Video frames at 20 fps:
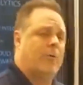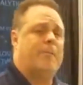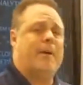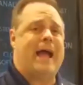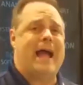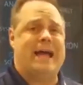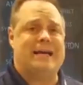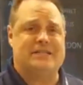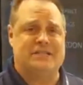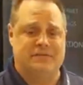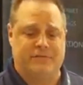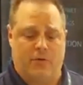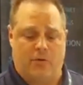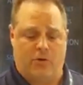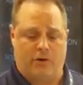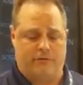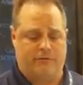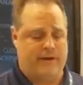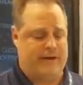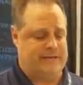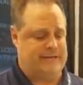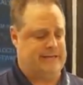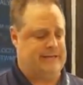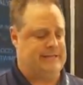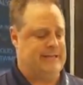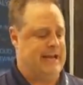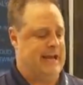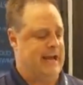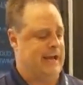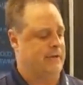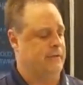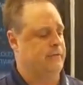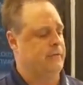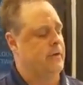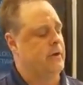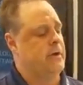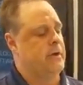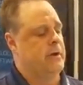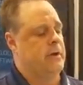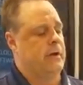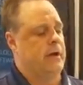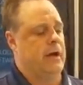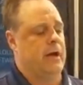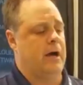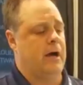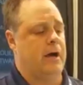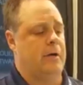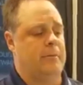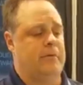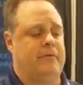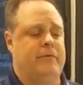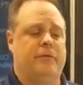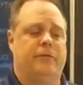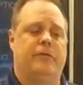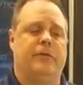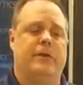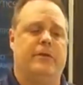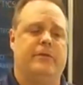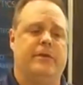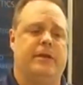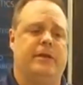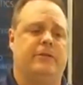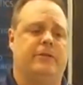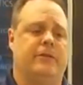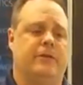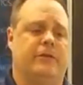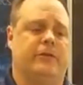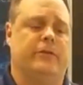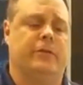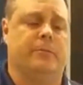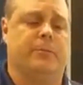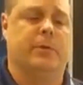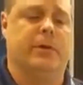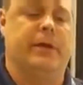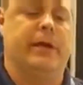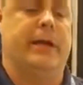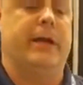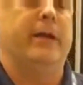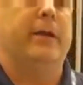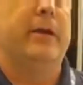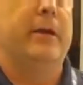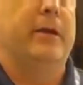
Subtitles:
passive RFID tags. If you've seen these, they're simply,